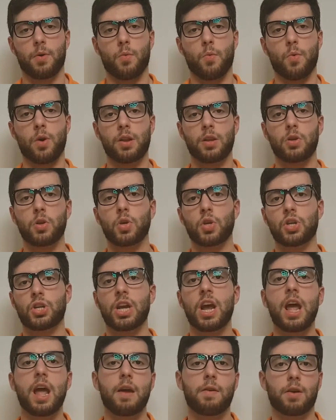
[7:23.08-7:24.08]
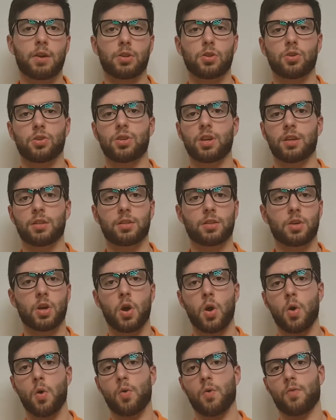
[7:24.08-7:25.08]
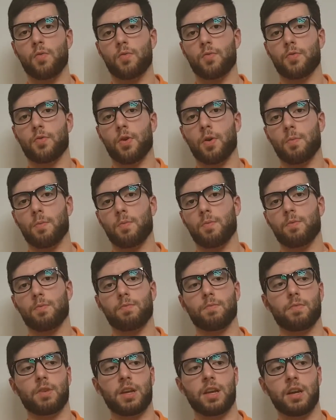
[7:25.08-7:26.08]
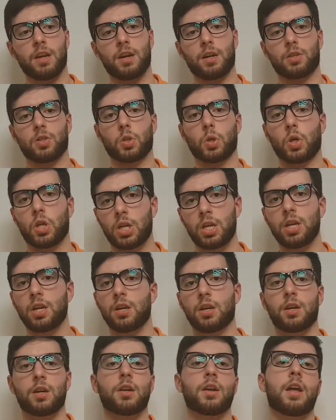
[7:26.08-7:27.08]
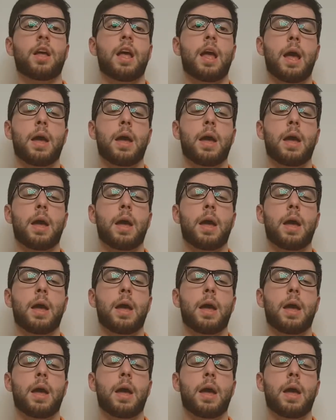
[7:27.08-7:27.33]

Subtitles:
when you shave and you just go from here to here,